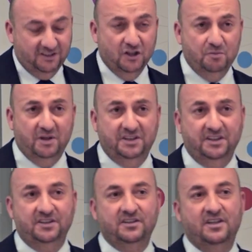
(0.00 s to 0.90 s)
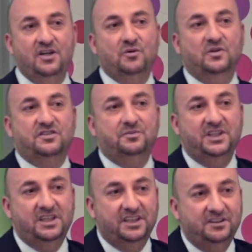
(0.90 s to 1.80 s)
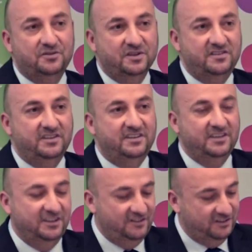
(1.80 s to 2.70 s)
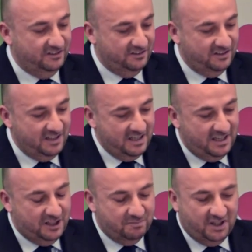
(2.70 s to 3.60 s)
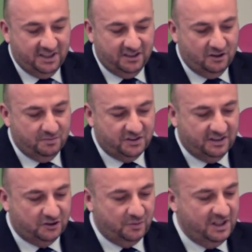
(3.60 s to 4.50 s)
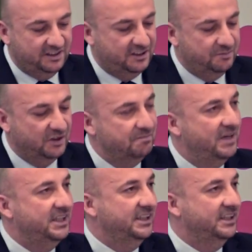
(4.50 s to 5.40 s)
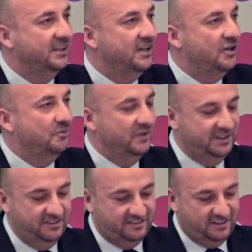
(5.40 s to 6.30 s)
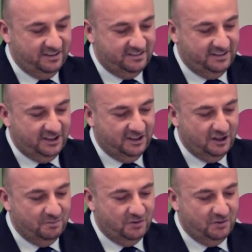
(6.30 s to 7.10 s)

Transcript: nobody was really interested in my homosexuality, but many were discussing